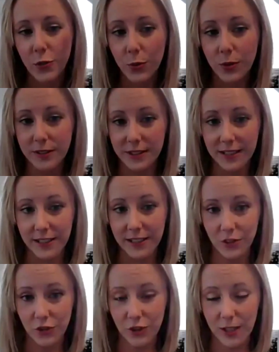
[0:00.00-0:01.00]

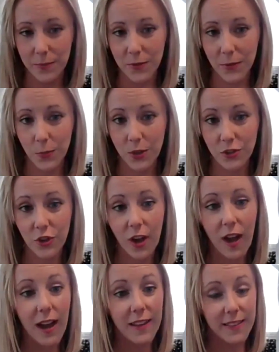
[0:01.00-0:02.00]
tortilla chips, which
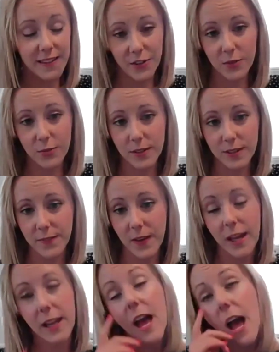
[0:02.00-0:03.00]
I think are really
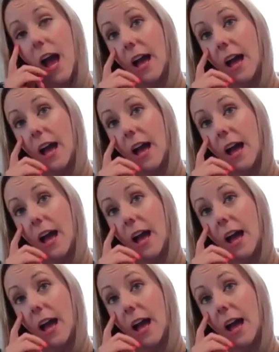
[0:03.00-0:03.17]
fun.